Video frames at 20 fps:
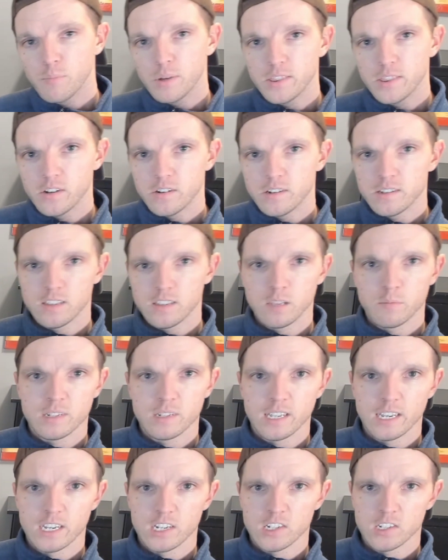but there is
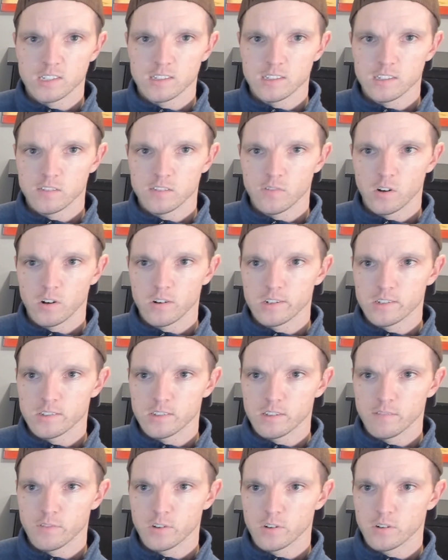limitations as far
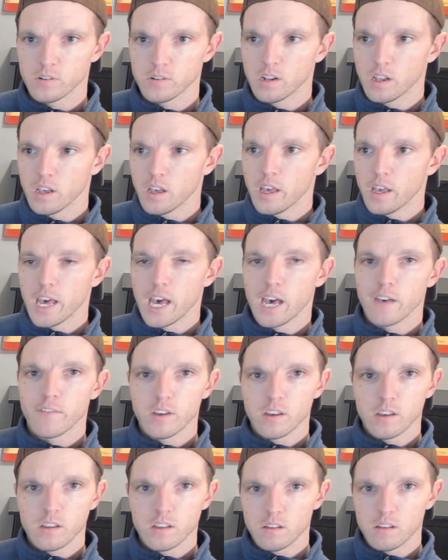as if you have
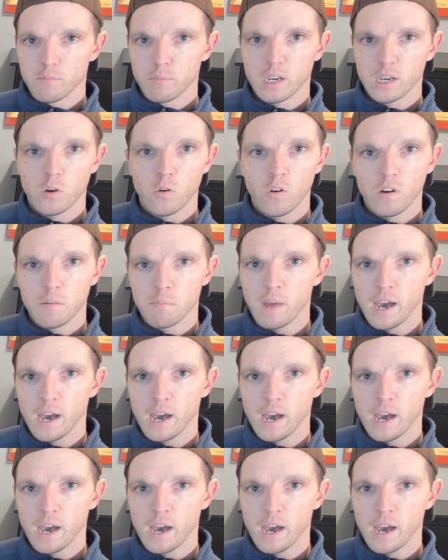a, a Bitcoin